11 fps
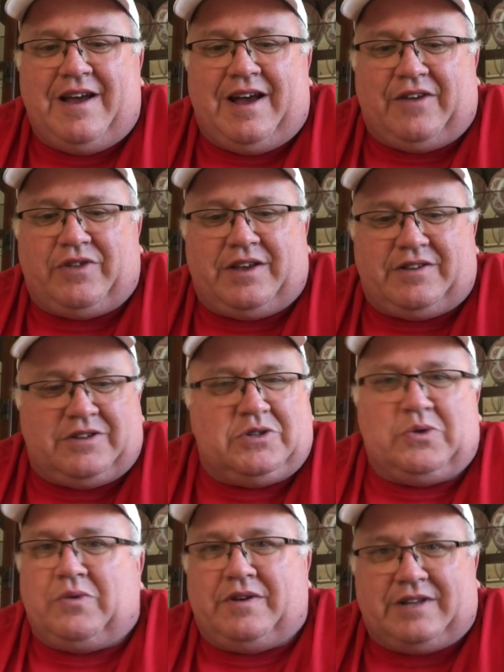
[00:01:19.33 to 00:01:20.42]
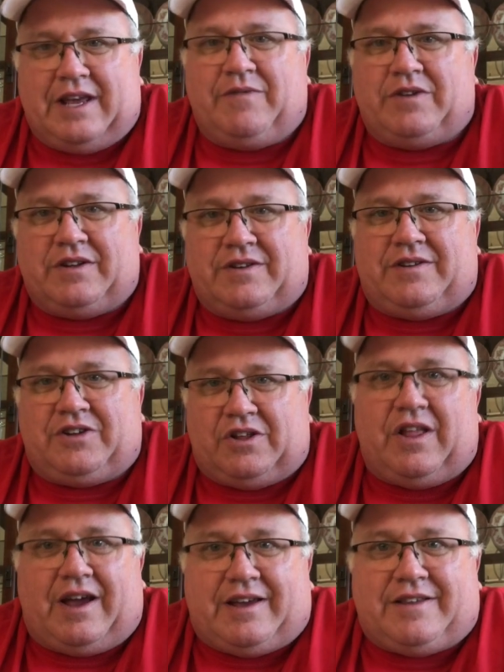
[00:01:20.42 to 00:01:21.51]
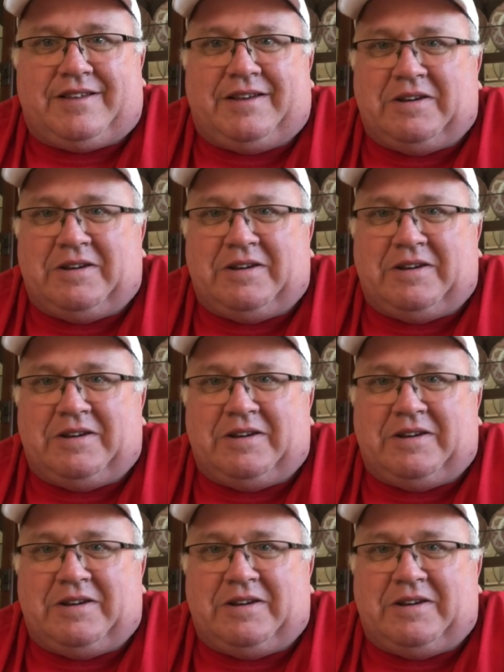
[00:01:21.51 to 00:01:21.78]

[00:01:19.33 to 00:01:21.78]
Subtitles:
I think of the story of David and Goliath,